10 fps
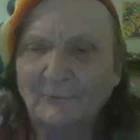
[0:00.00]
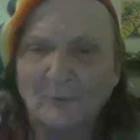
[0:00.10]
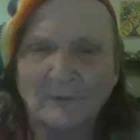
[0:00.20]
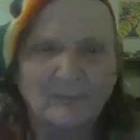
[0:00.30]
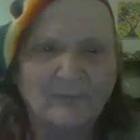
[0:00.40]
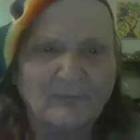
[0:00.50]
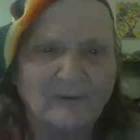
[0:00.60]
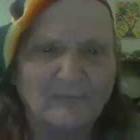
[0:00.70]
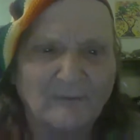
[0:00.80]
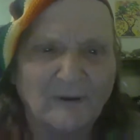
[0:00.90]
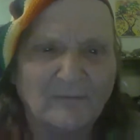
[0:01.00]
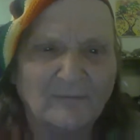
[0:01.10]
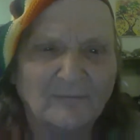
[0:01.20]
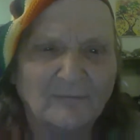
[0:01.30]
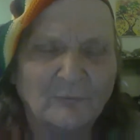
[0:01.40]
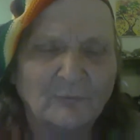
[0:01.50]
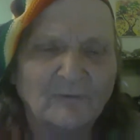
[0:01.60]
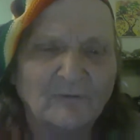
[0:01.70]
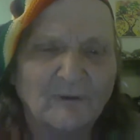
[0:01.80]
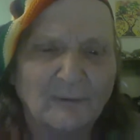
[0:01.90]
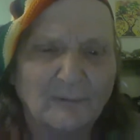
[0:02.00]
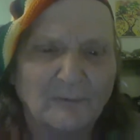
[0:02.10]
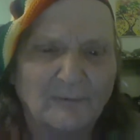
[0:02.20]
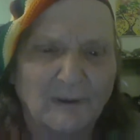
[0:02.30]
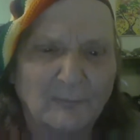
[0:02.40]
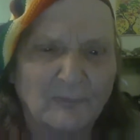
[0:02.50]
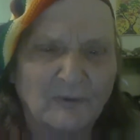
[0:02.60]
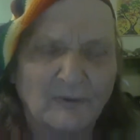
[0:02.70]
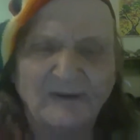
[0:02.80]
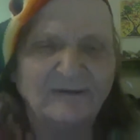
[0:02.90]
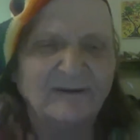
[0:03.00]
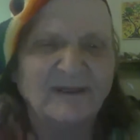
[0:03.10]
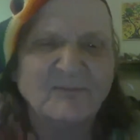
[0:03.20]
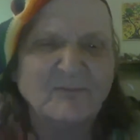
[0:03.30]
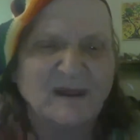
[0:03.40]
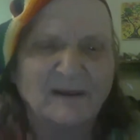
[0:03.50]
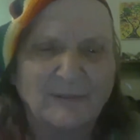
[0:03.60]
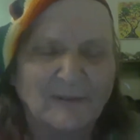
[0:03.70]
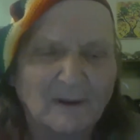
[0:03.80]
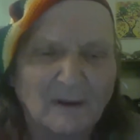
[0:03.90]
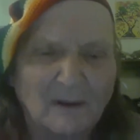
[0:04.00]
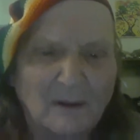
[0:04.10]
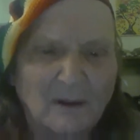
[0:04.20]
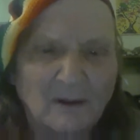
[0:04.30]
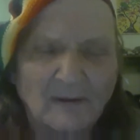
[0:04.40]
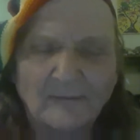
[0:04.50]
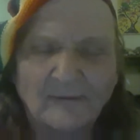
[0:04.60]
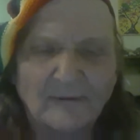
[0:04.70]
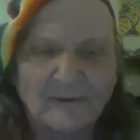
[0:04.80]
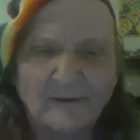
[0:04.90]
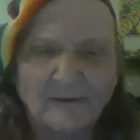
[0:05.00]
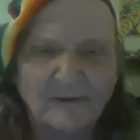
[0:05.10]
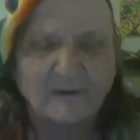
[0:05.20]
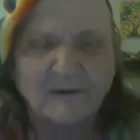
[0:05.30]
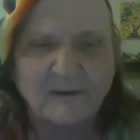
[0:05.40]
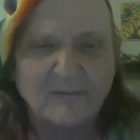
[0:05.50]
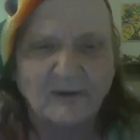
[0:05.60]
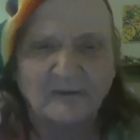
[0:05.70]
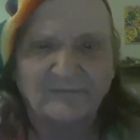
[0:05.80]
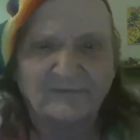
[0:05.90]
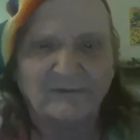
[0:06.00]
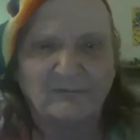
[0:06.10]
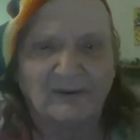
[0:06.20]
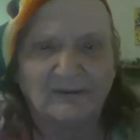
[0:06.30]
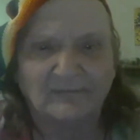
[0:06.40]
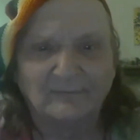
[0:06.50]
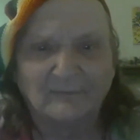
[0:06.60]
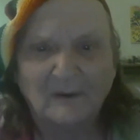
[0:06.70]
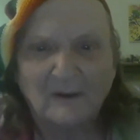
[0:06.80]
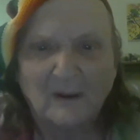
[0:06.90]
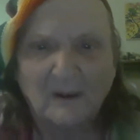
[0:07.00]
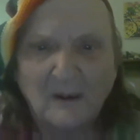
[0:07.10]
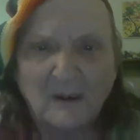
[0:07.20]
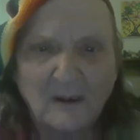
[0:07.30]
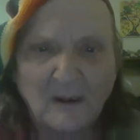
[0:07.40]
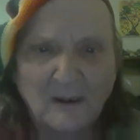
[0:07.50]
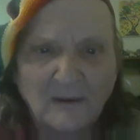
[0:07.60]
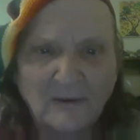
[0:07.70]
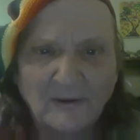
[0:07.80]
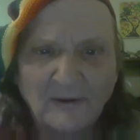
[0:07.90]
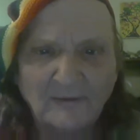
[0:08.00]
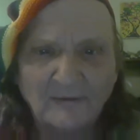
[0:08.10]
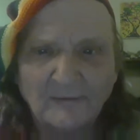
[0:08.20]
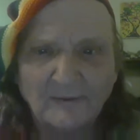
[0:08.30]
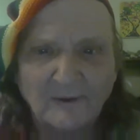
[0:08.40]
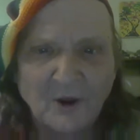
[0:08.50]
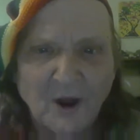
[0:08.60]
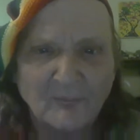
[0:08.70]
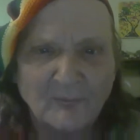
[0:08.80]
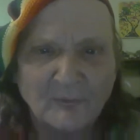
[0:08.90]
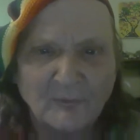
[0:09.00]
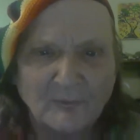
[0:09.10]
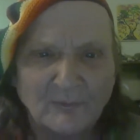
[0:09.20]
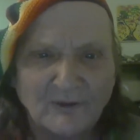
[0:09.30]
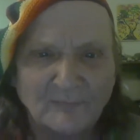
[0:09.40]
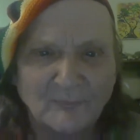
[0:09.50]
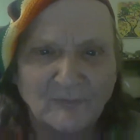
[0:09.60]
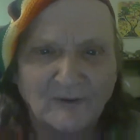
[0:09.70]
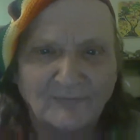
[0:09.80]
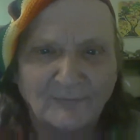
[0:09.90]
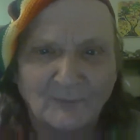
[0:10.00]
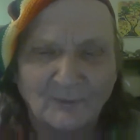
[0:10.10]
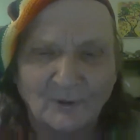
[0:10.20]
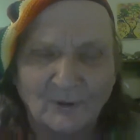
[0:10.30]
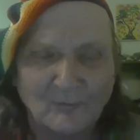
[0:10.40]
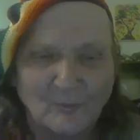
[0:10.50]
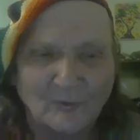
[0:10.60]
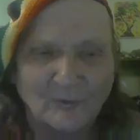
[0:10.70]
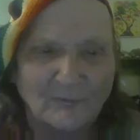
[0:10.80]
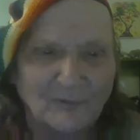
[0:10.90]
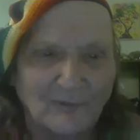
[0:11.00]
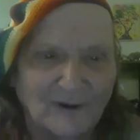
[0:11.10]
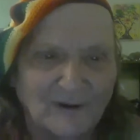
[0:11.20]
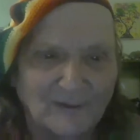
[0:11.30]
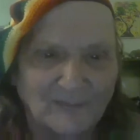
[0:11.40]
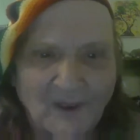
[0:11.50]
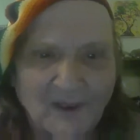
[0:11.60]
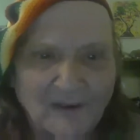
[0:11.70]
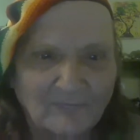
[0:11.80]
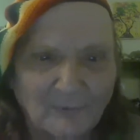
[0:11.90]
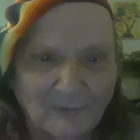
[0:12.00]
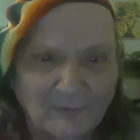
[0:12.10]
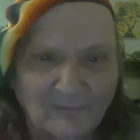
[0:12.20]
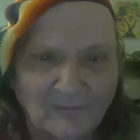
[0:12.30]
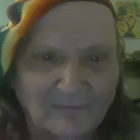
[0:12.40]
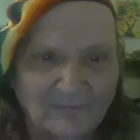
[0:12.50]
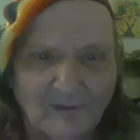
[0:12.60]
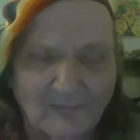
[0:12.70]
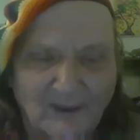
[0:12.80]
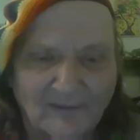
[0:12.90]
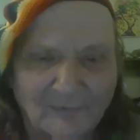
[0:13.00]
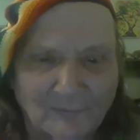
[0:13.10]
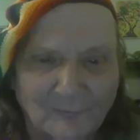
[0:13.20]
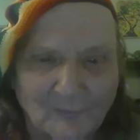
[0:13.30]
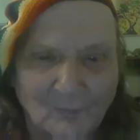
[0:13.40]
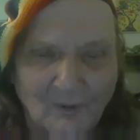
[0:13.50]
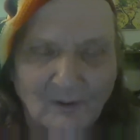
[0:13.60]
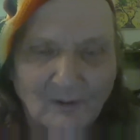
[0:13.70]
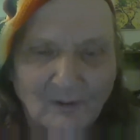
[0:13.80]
worth of investigations, and you did nothing but take from him. He didn't give me anything. He gave me little tidbits. He offered you information you were looking for, and you berated him, insulted him, and just kept asking for more.